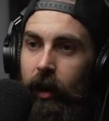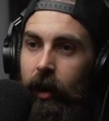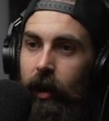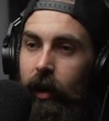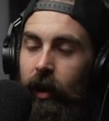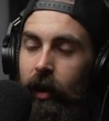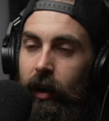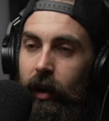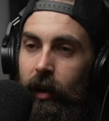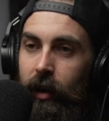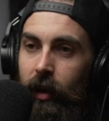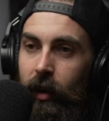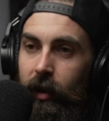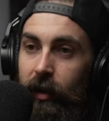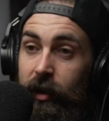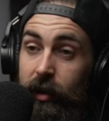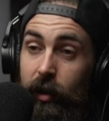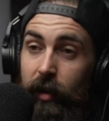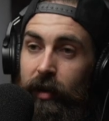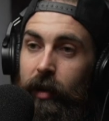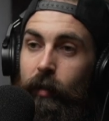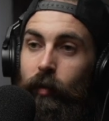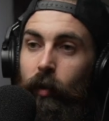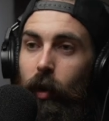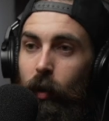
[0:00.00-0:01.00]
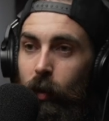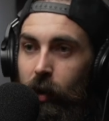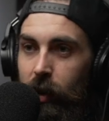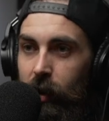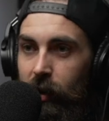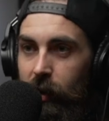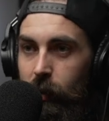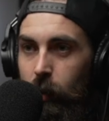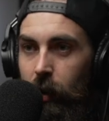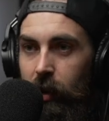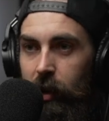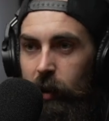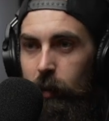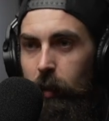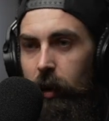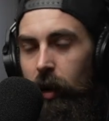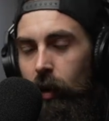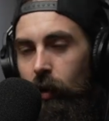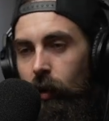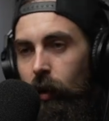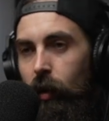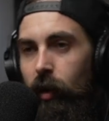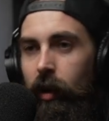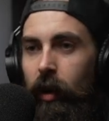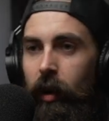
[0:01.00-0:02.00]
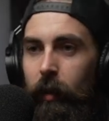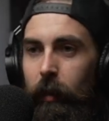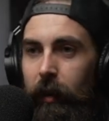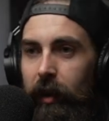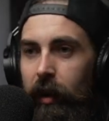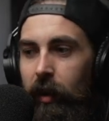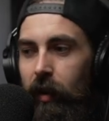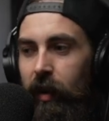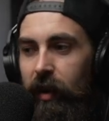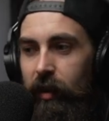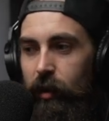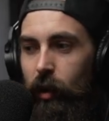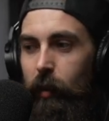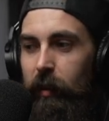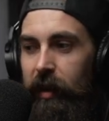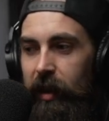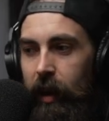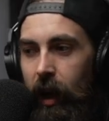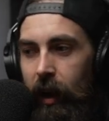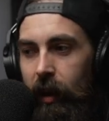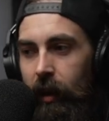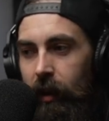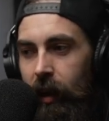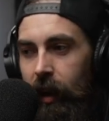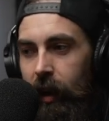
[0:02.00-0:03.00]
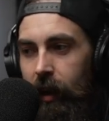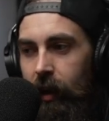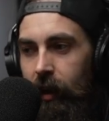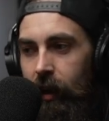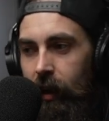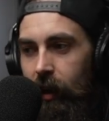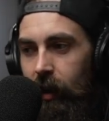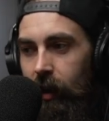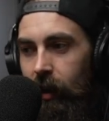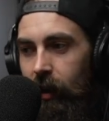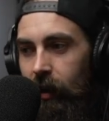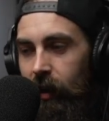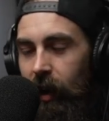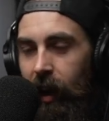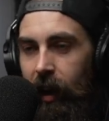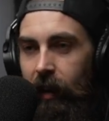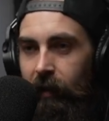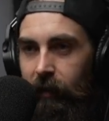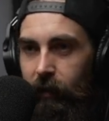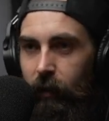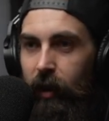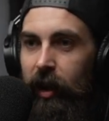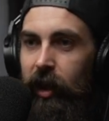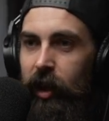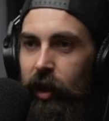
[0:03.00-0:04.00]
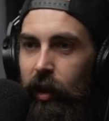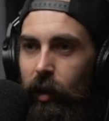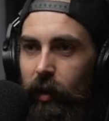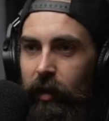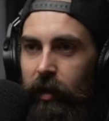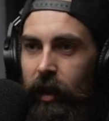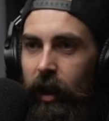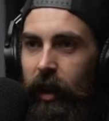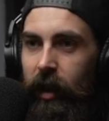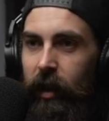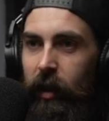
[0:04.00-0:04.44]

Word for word: you know, there's nothing wrong with those bodies, but you look at them and it's almost kind of like a freak show thing.